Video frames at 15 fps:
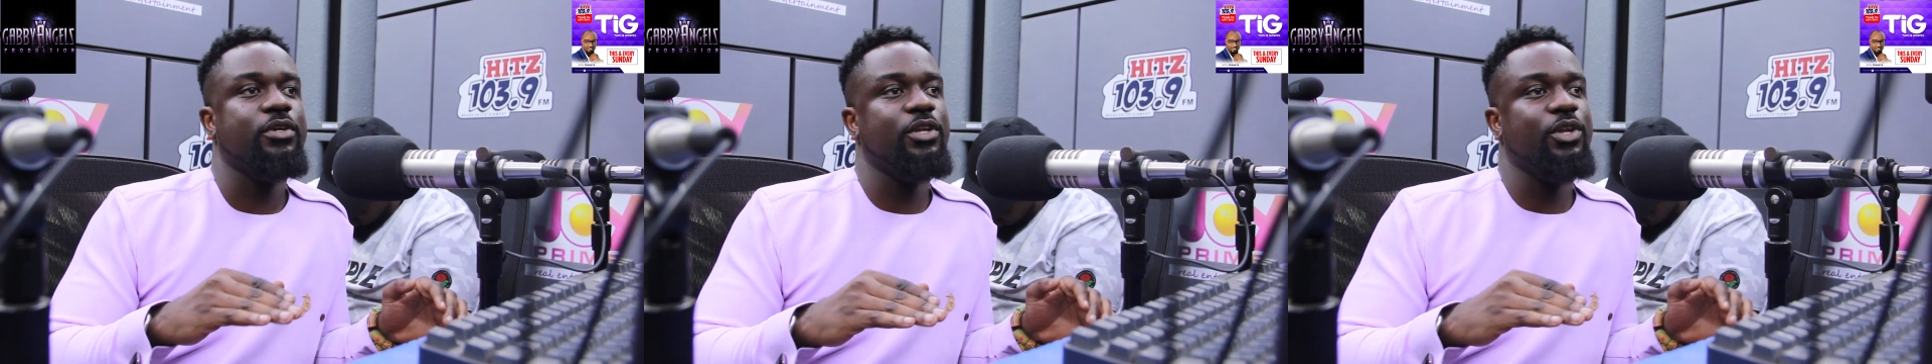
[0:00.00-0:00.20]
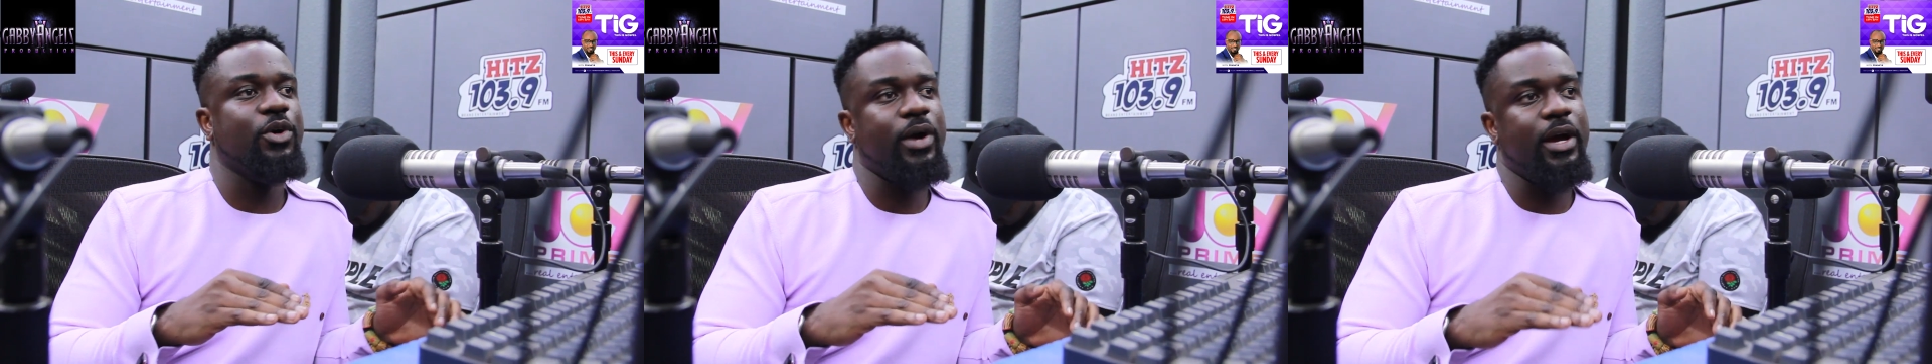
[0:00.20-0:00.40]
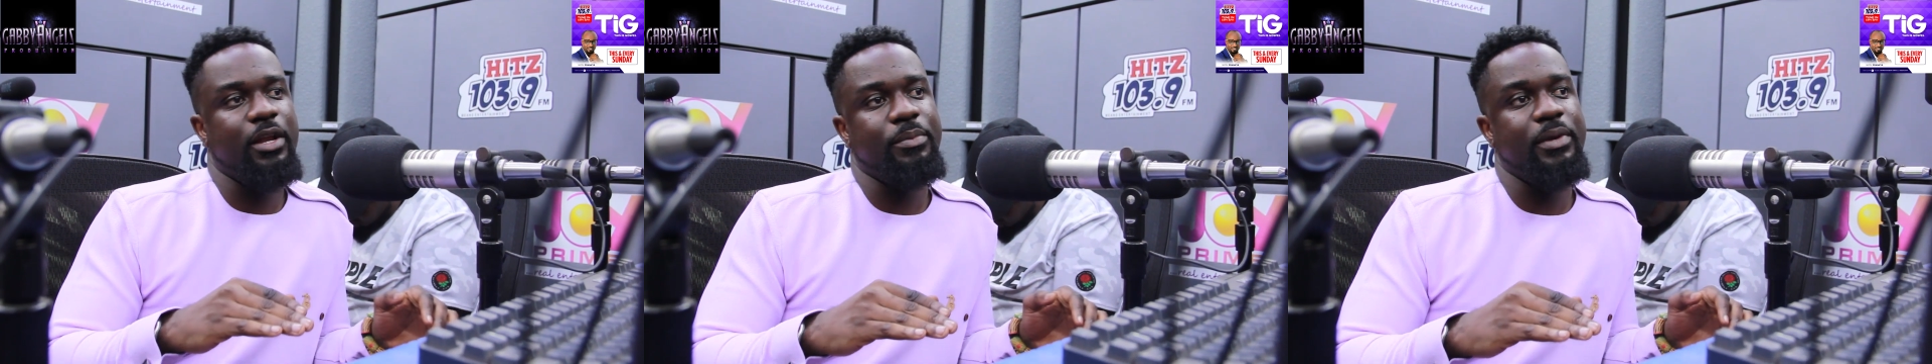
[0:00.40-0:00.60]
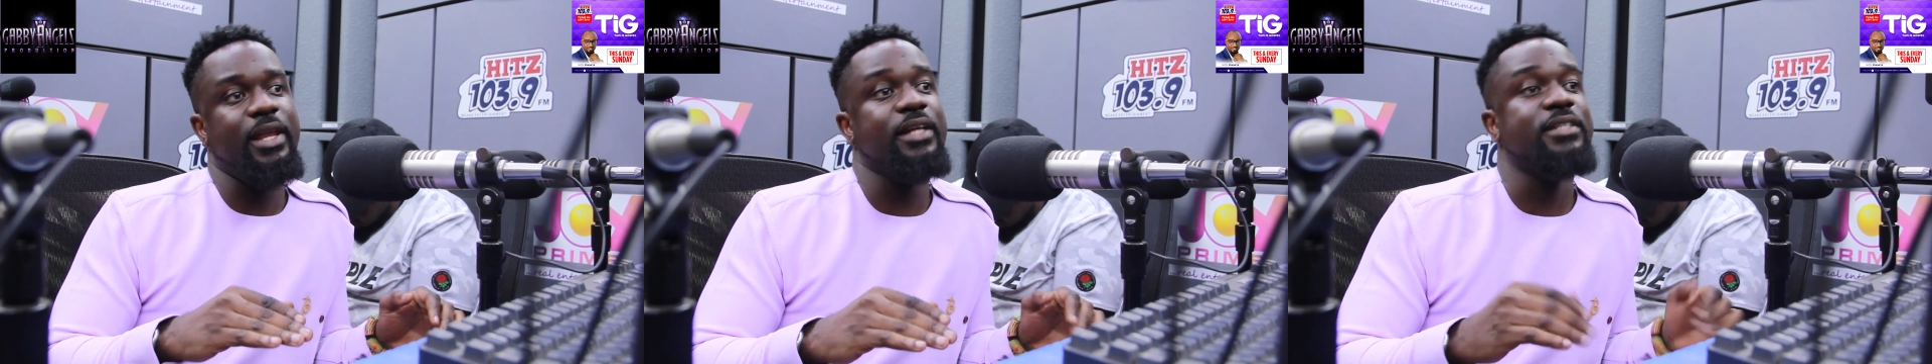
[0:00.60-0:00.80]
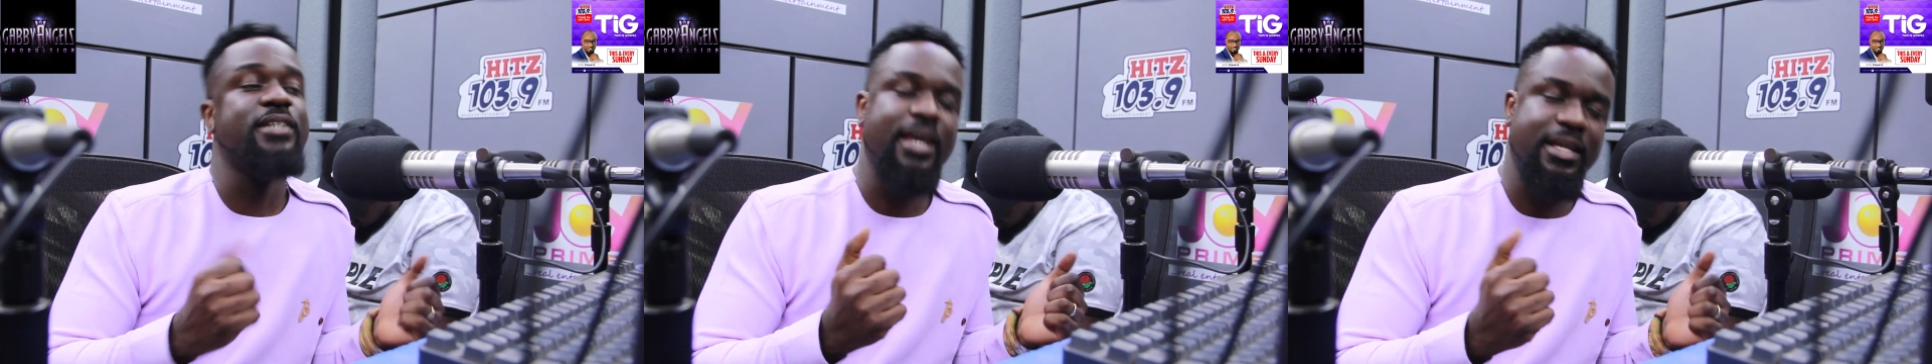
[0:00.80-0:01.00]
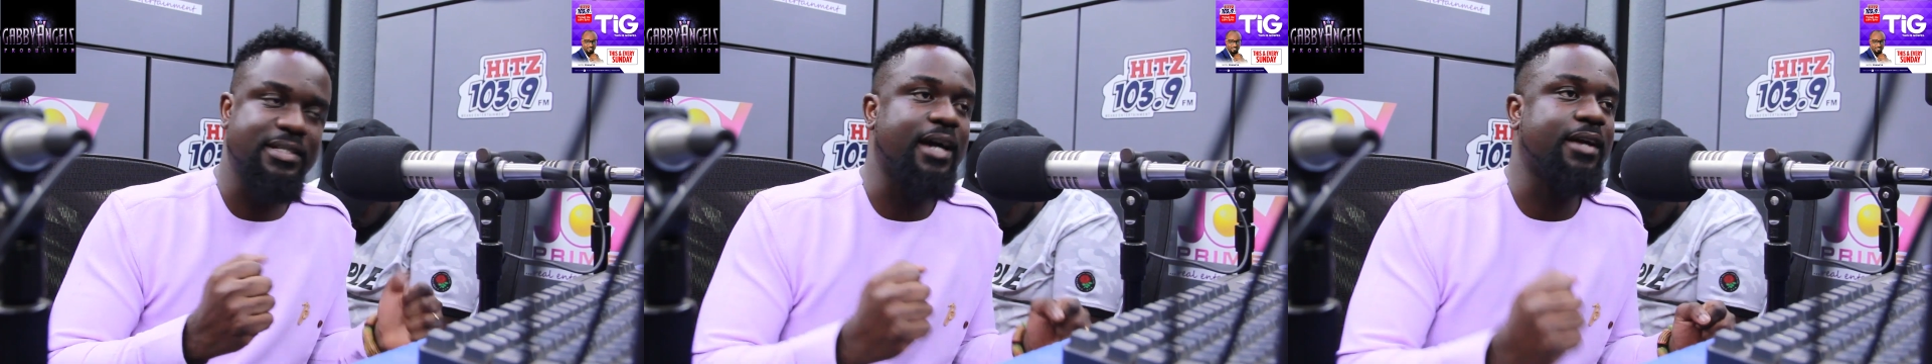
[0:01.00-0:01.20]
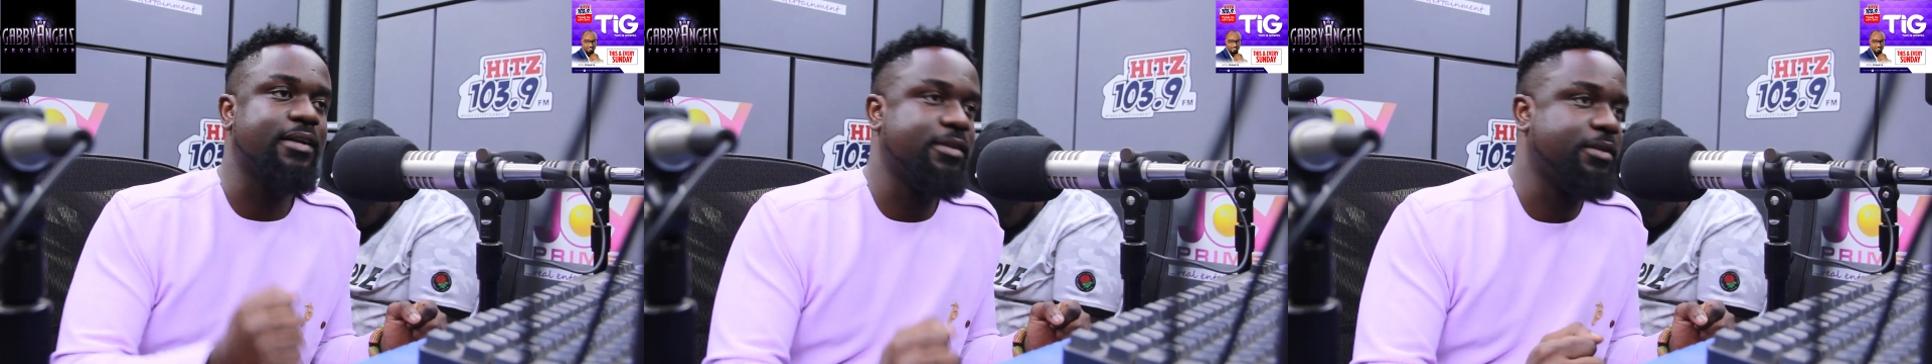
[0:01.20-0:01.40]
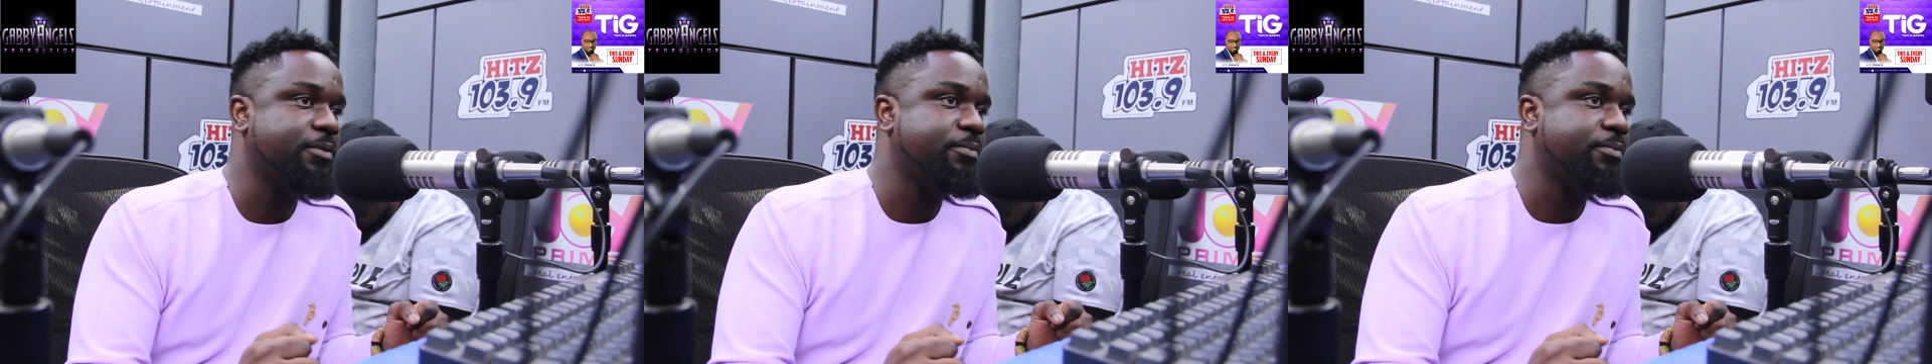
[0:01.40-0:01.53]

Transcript: eliminate. Exactly.